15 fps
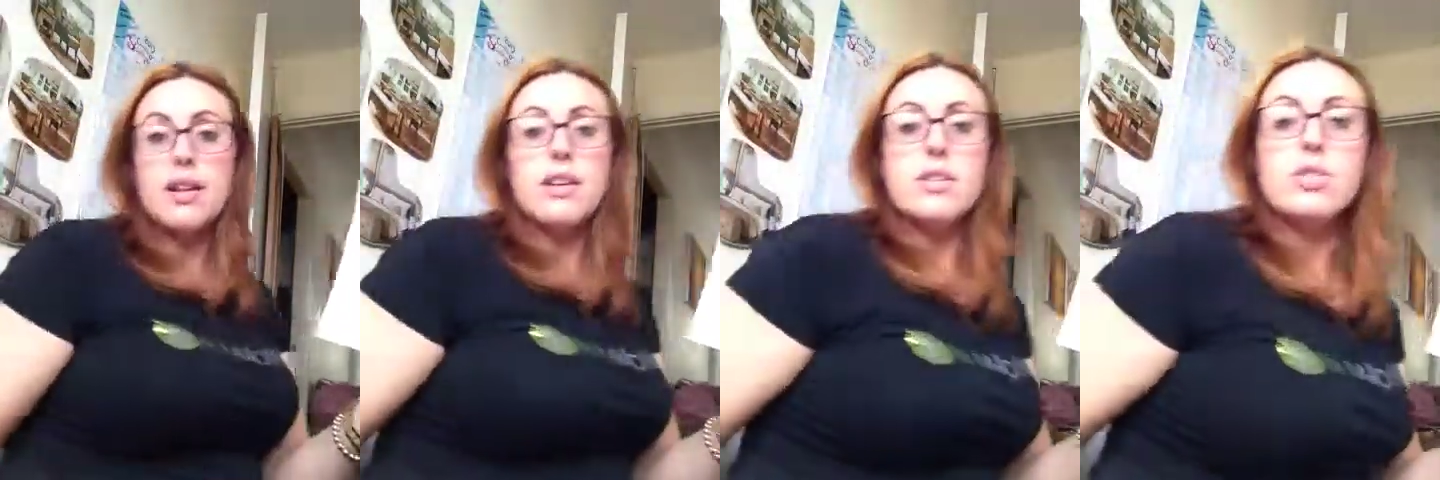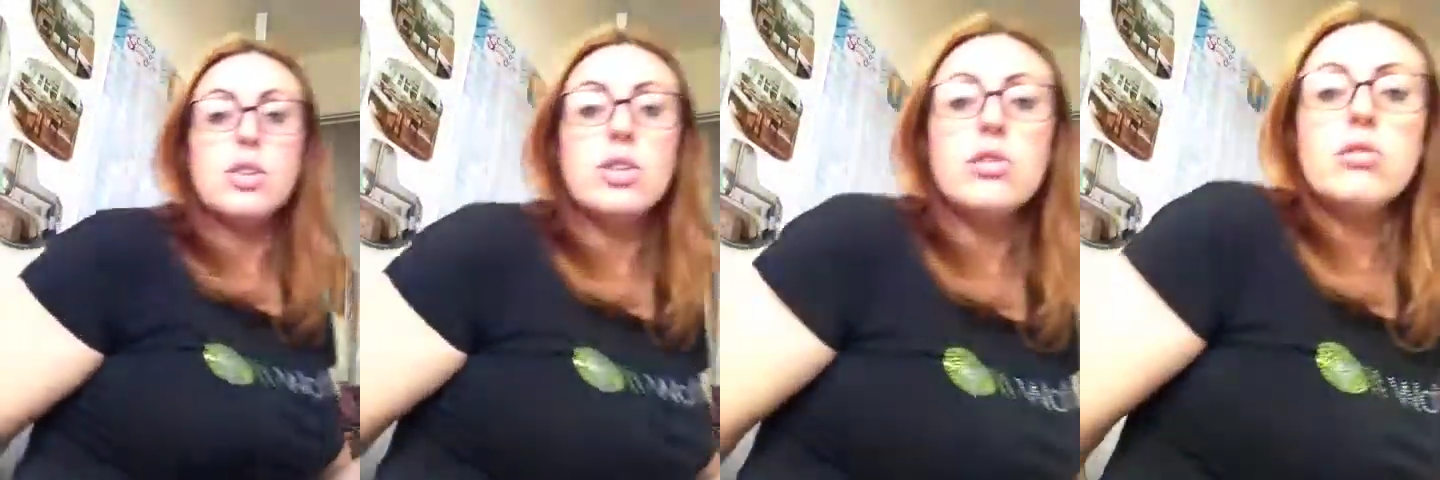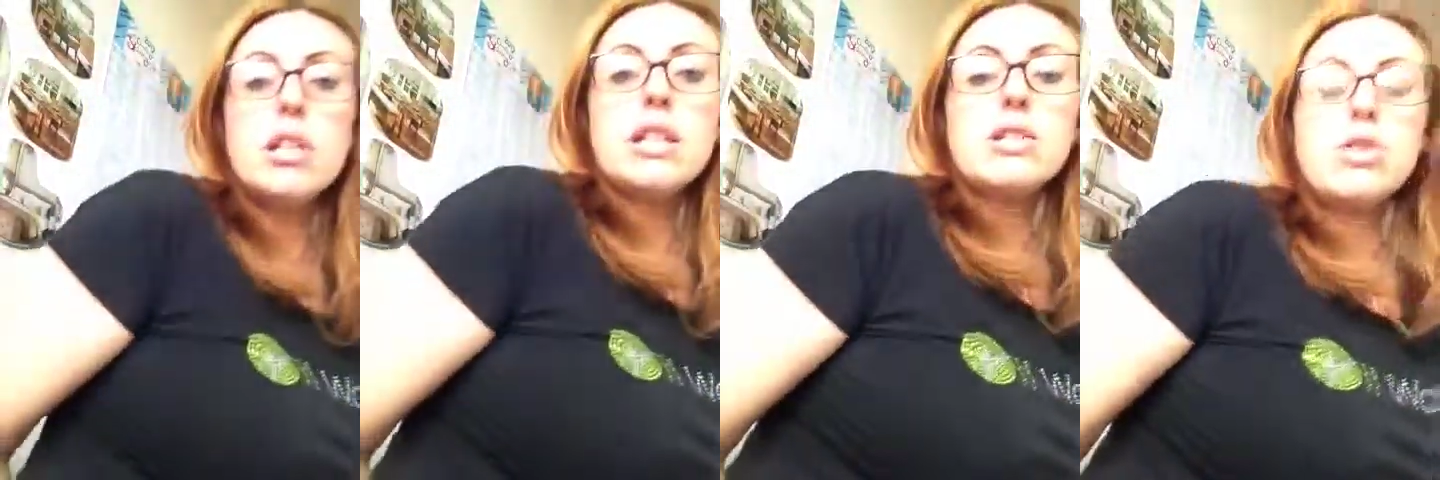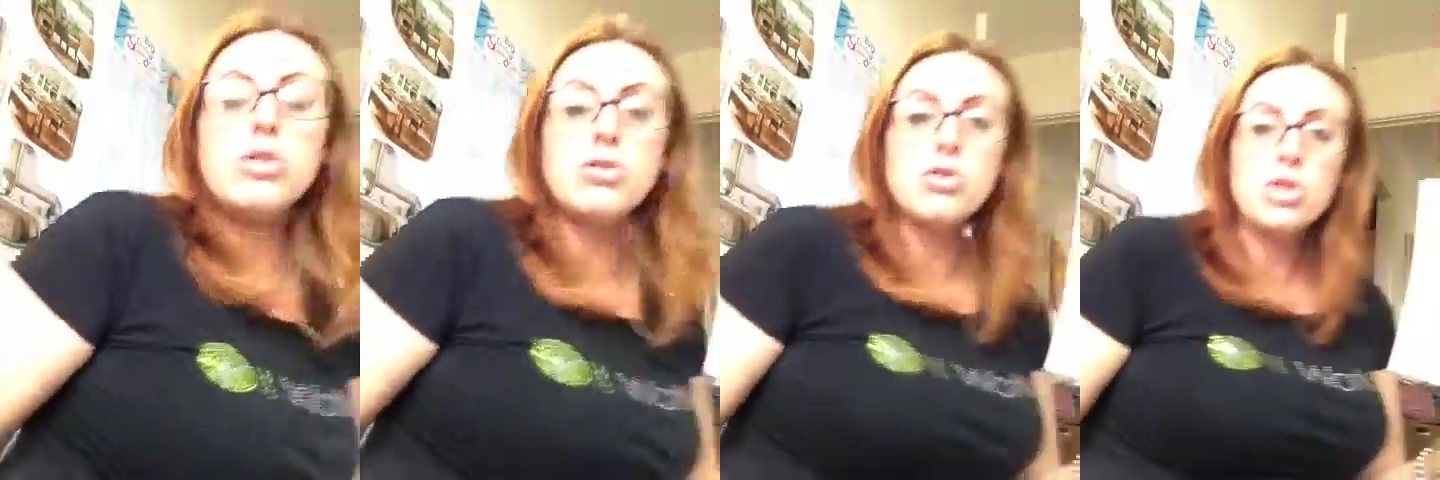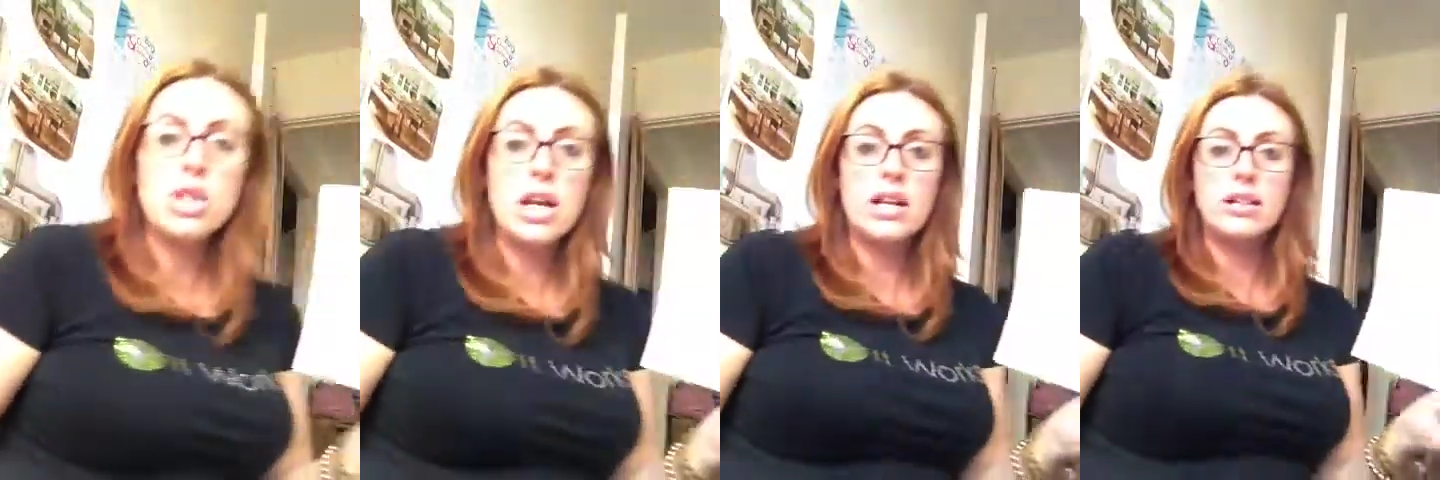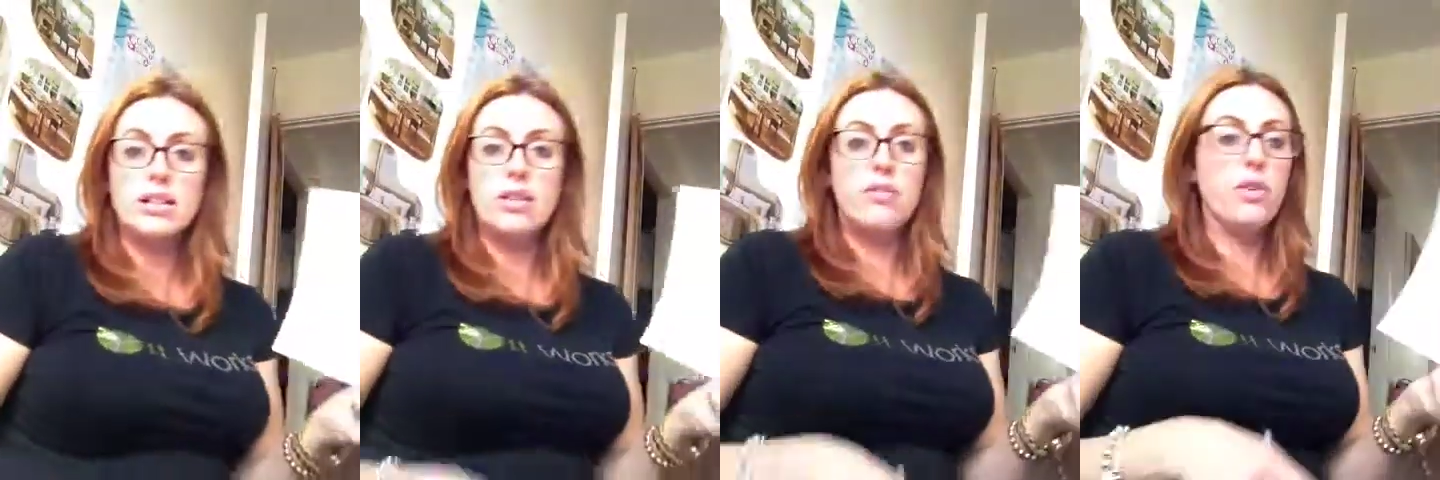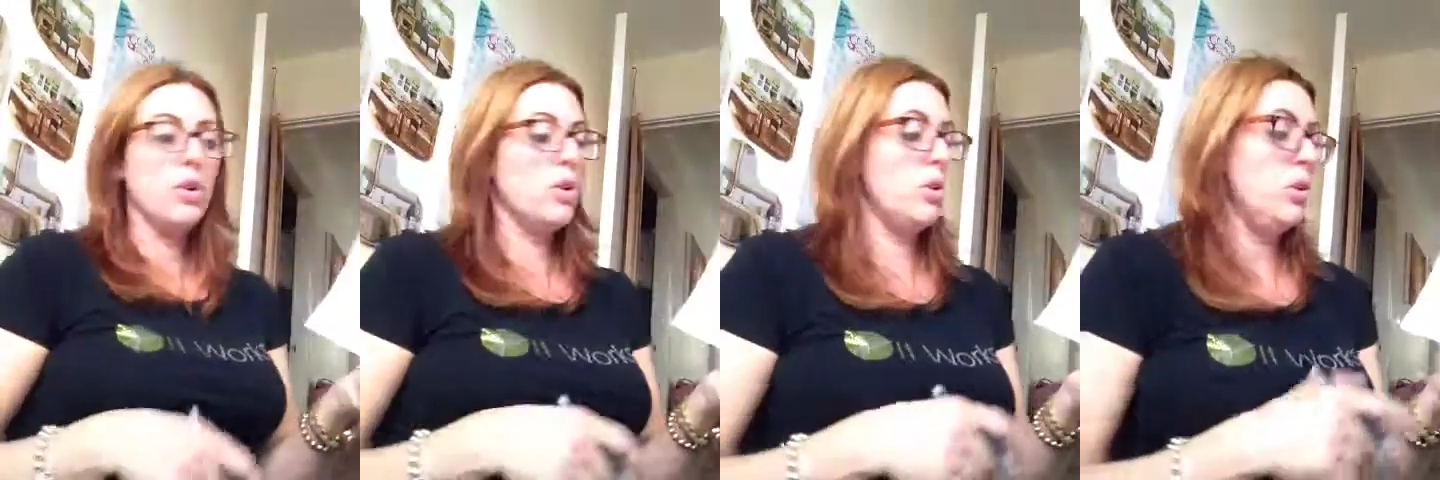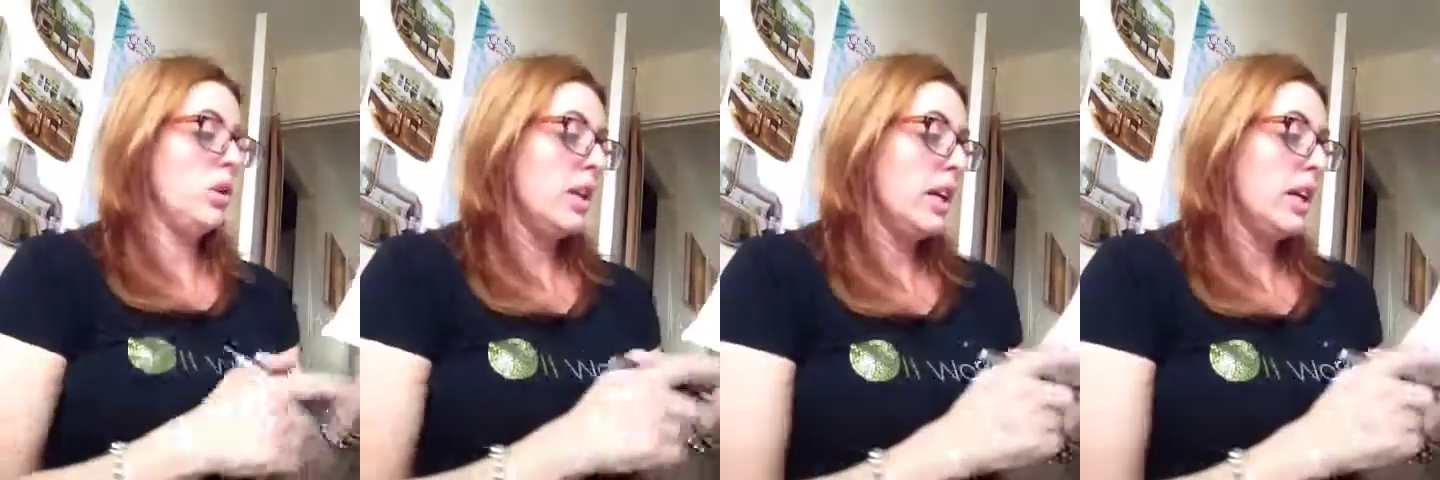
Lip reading: So you need 184.